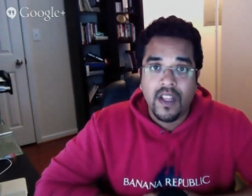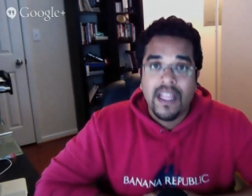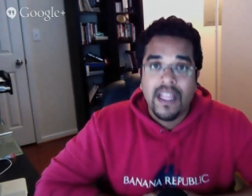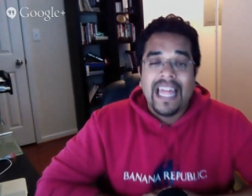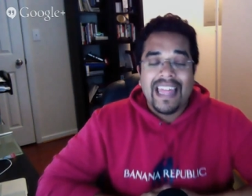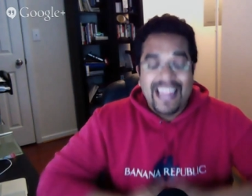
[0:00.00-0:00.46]

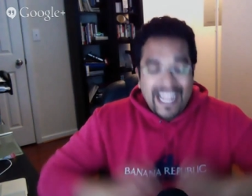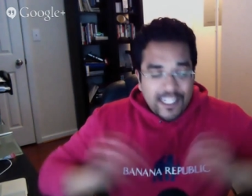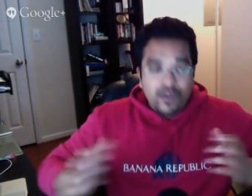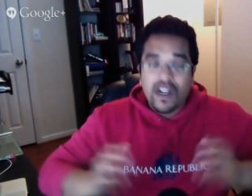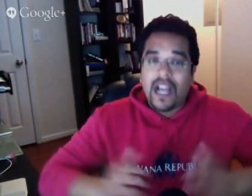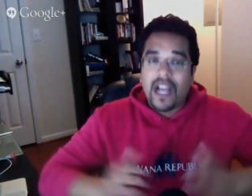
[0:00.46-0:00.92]
And that's
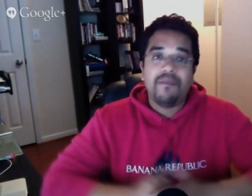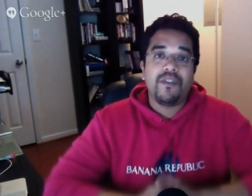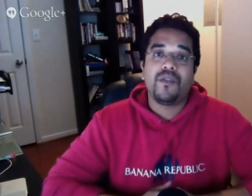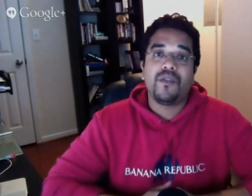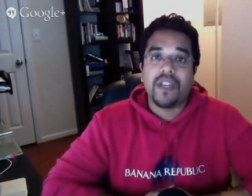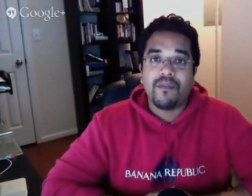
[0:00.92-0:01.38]
what I'm
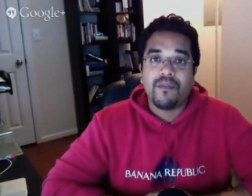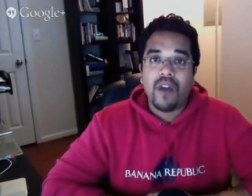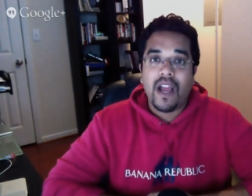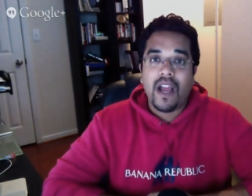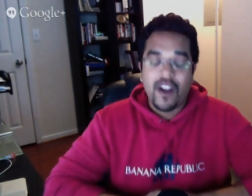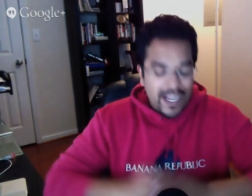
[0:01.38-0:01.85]
doing.
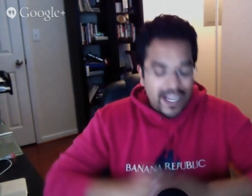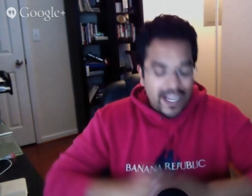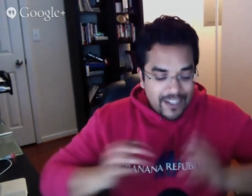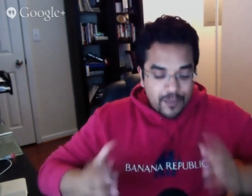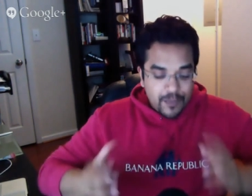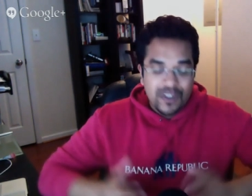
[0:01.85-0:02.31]
As
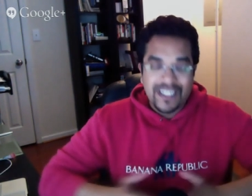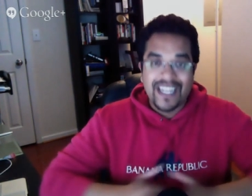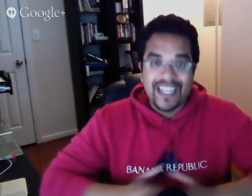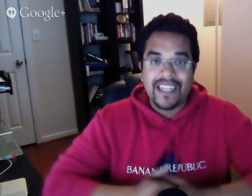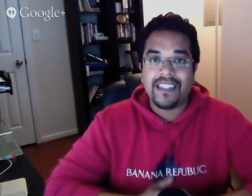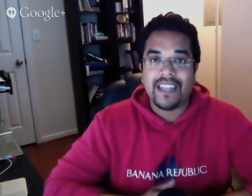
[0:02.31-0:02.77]
I was
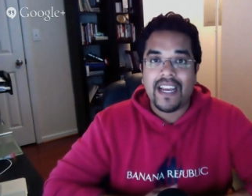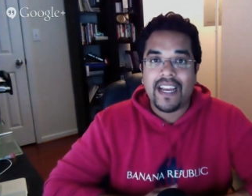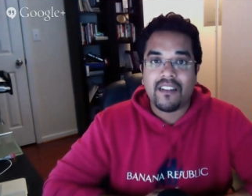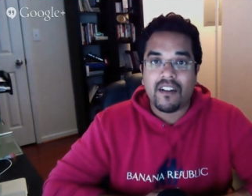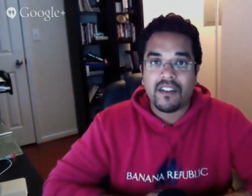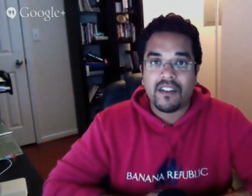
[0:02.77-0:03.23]
presenting today, I
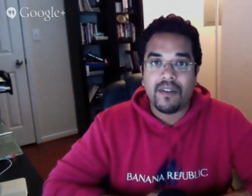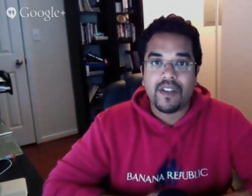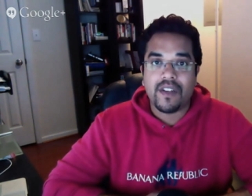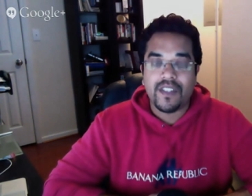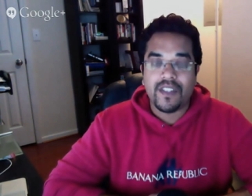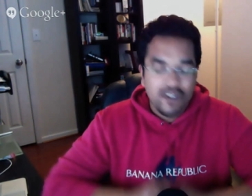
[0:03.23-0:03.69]
thought to
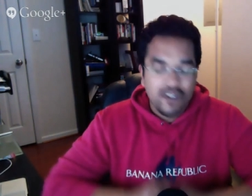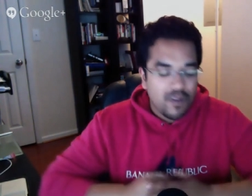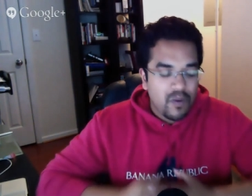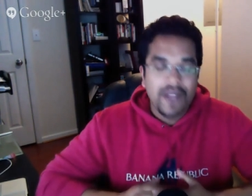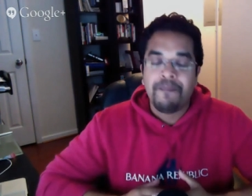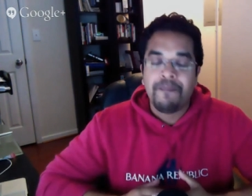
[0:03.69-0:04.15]
myself, you know
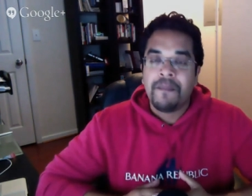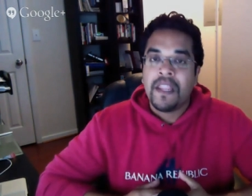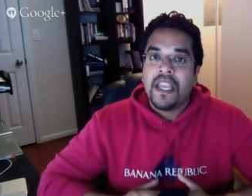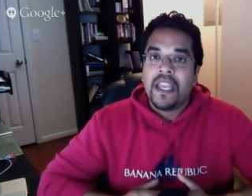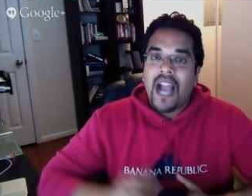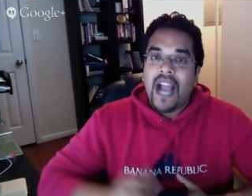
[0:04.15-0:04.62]
what?
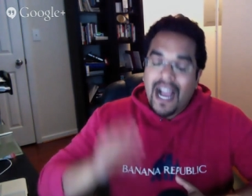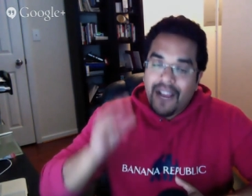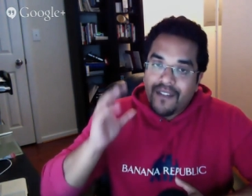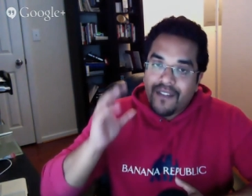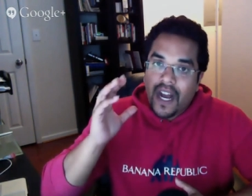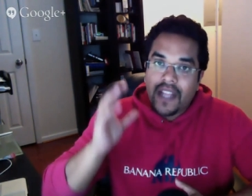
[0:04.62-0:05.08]

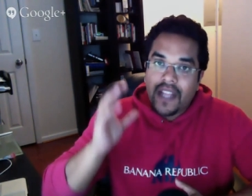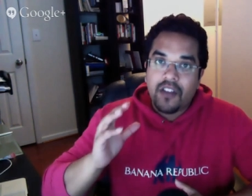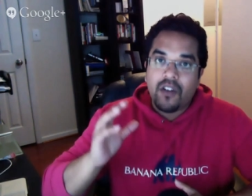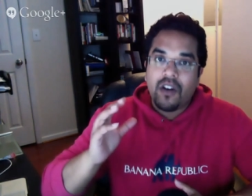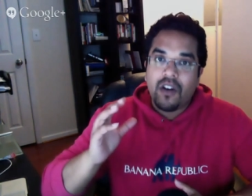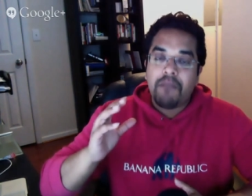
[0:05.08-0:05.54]
I've got,
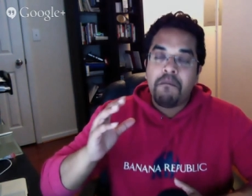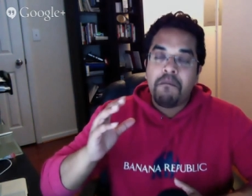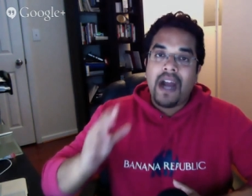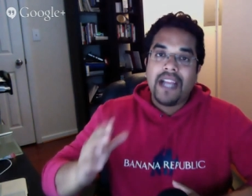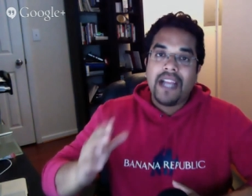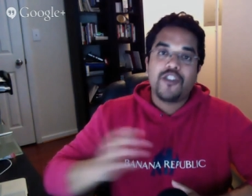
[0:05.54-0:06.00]

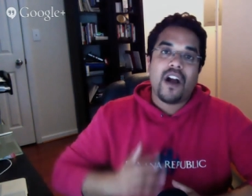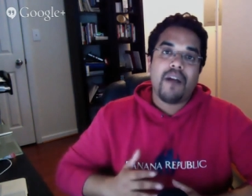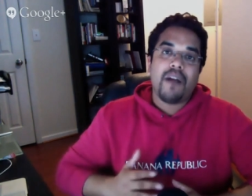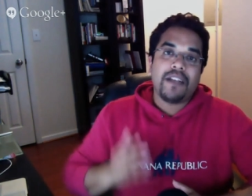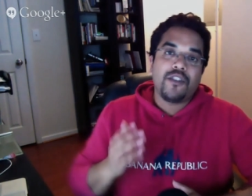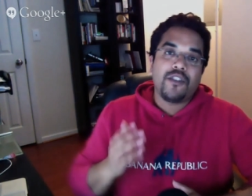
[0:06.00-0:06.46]
my
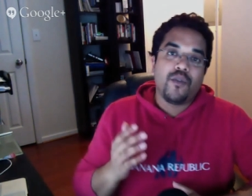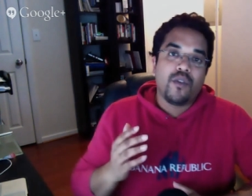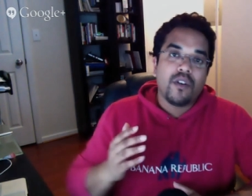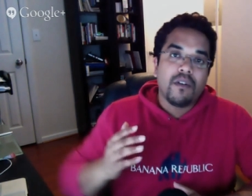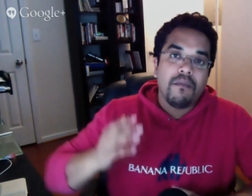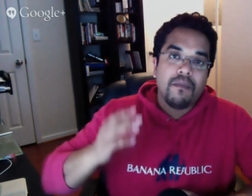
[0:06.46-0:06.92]
job as
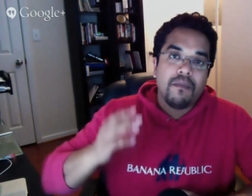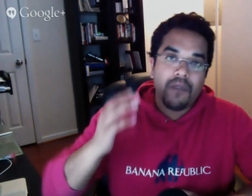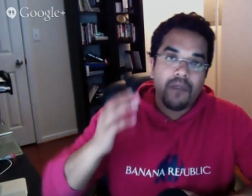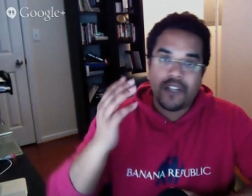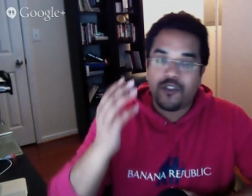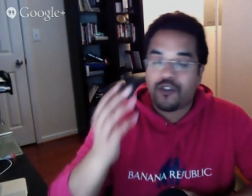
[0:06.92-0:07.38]
your
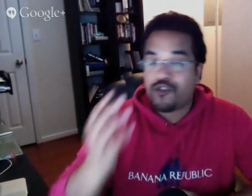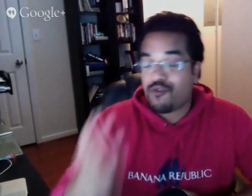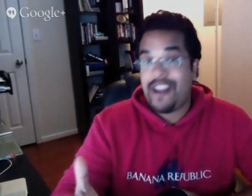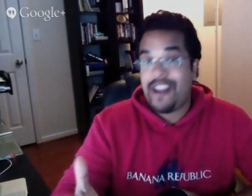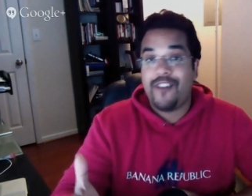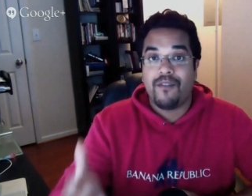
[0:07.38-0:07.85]

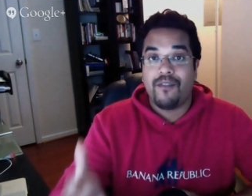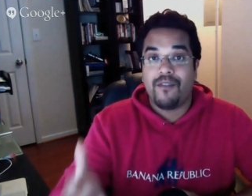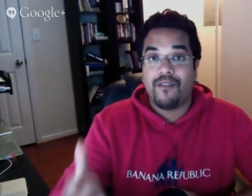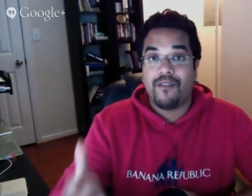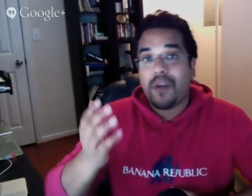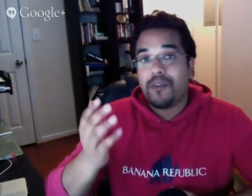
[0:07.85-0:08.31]
trainer,
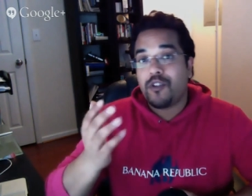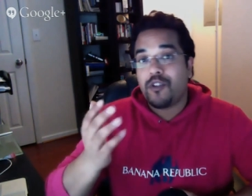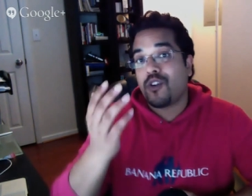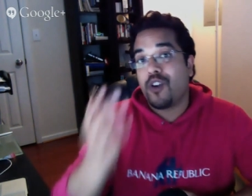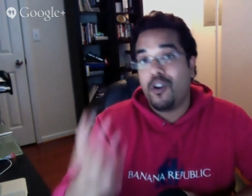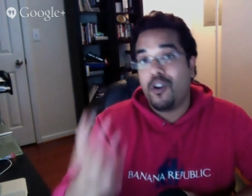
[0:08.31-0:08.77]
my job as
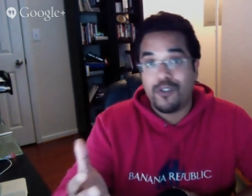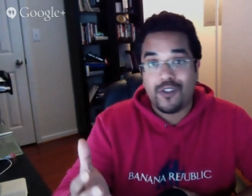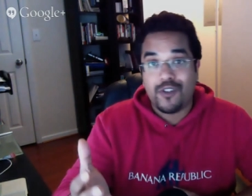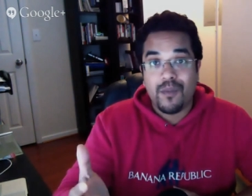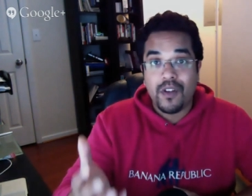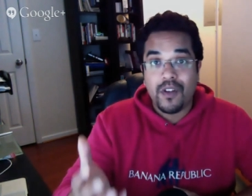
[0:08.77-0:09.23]
your coach,
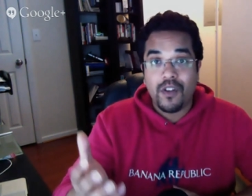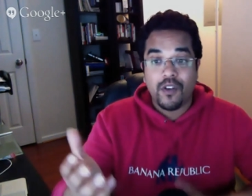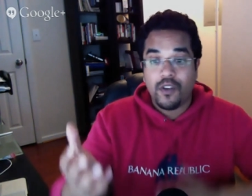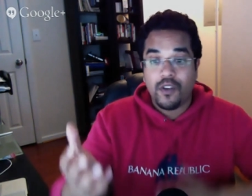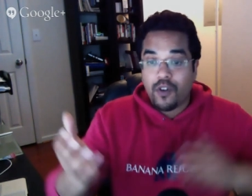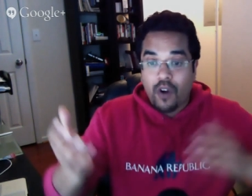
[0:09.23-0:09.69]
someone,
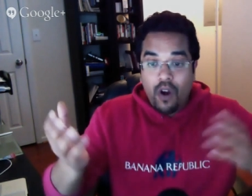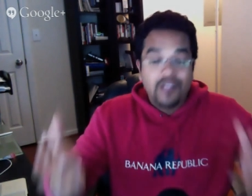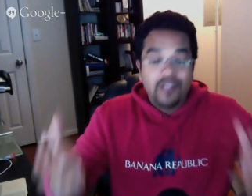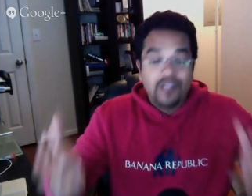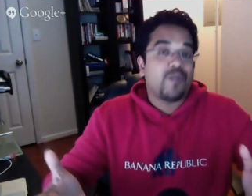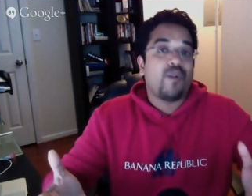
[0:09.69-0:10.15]
you're
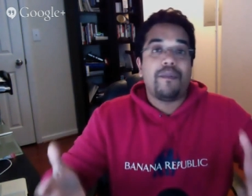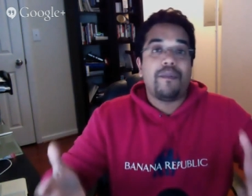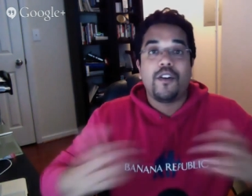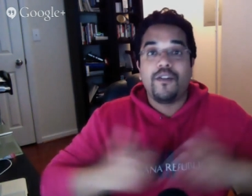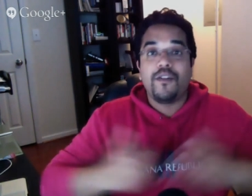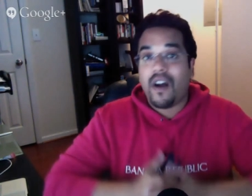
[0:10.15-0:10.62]
on this
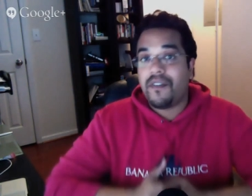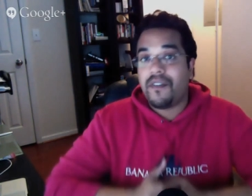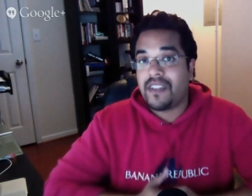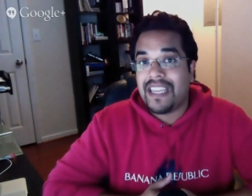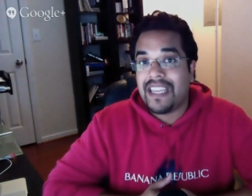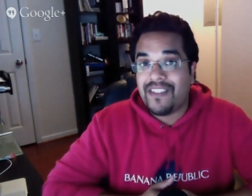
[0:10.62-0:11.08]
webinar, you've
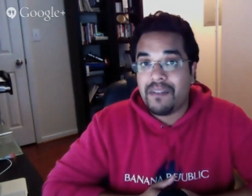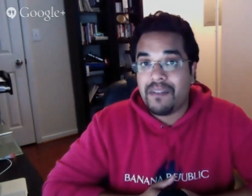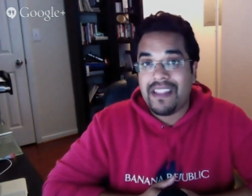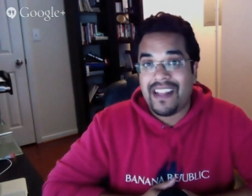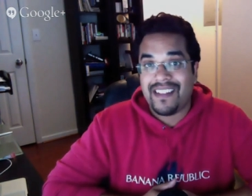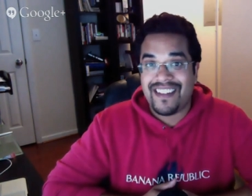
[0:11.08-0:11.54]
obviously given me
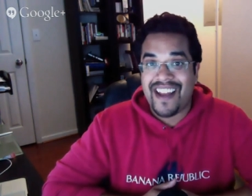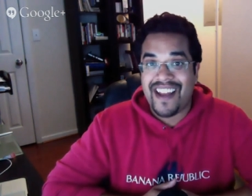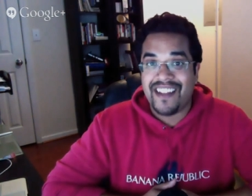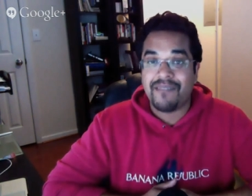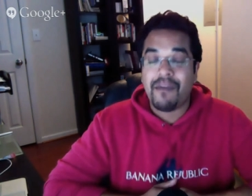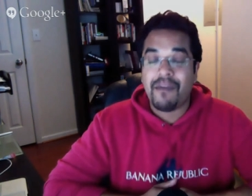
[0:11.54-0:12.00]
that
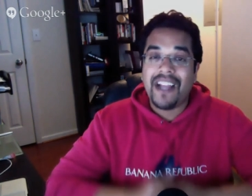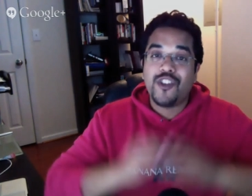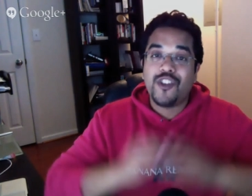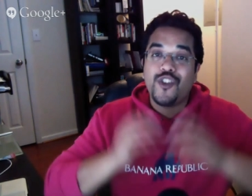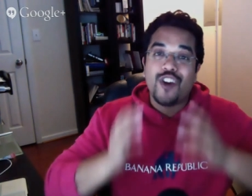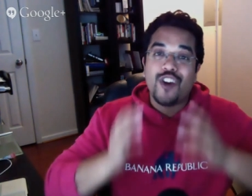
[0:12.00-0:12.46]
status. My
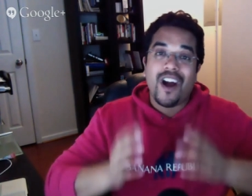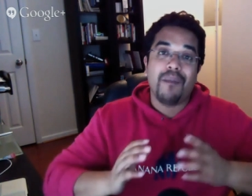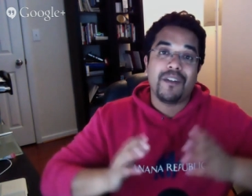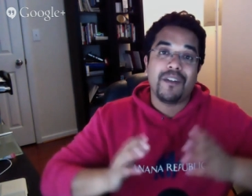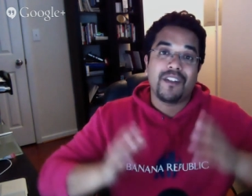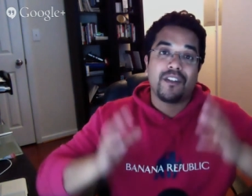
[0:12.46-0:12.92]
job
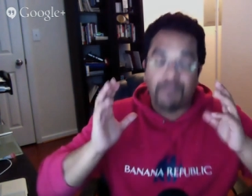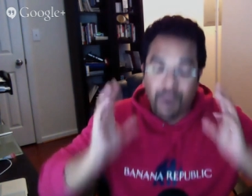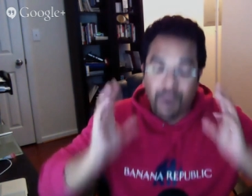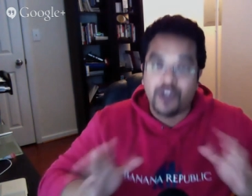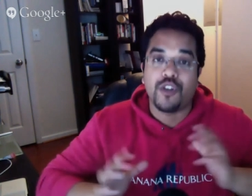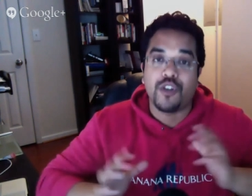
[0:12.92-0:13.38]
is to
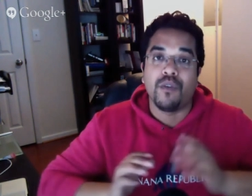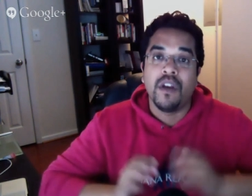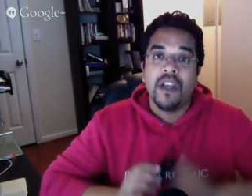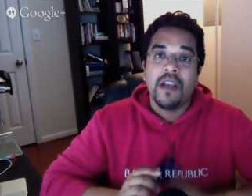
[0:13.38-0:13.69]
push you.